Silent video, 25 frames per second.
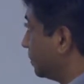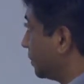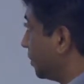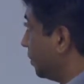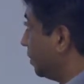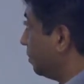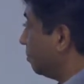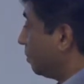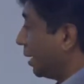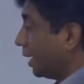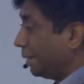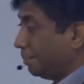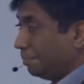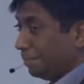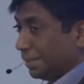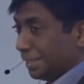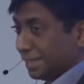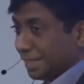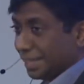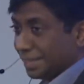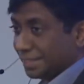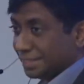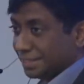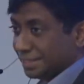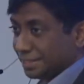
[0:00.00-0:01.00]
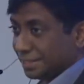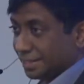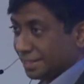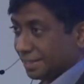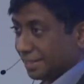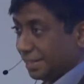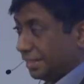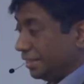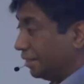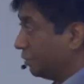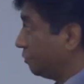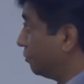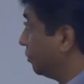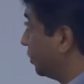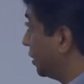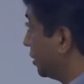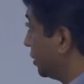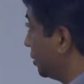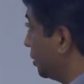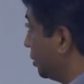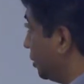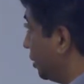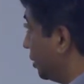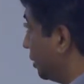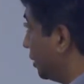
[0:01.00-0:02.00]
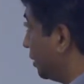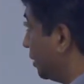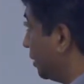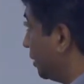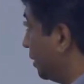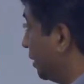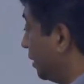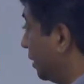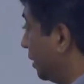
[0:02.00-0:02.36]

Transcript: So it might be that in the first year,